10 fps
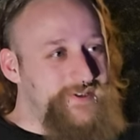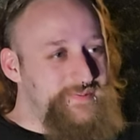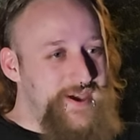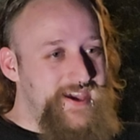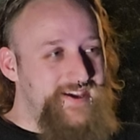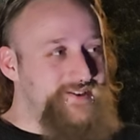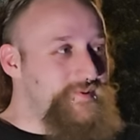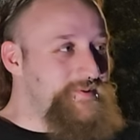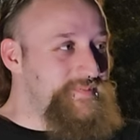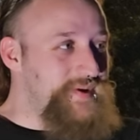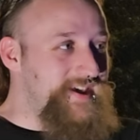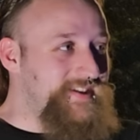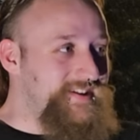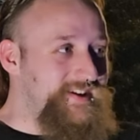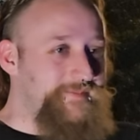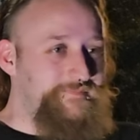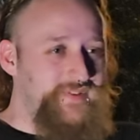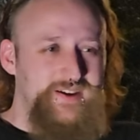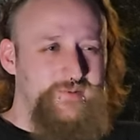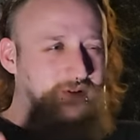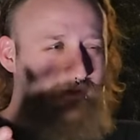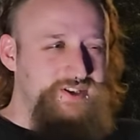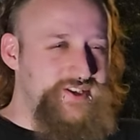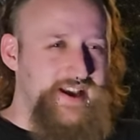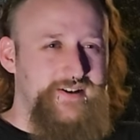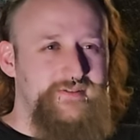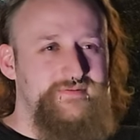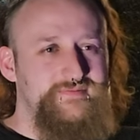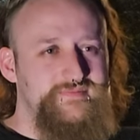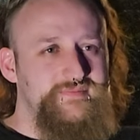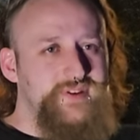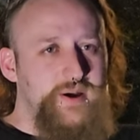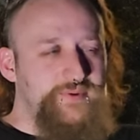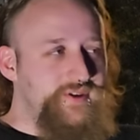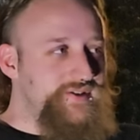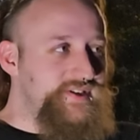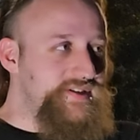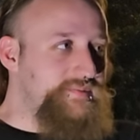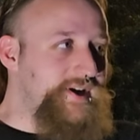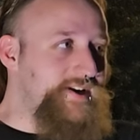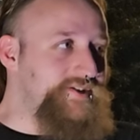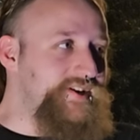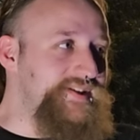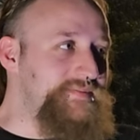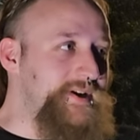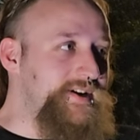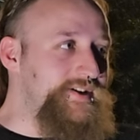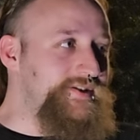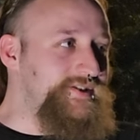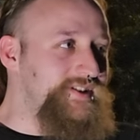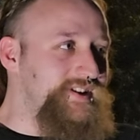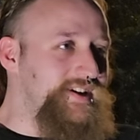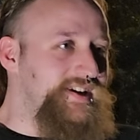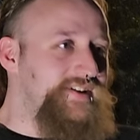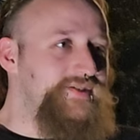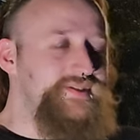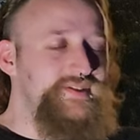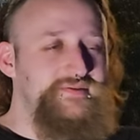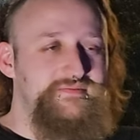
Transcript: was Paige, one was Bethany. One reached out a couple years into mine and Jess's marriage. And just,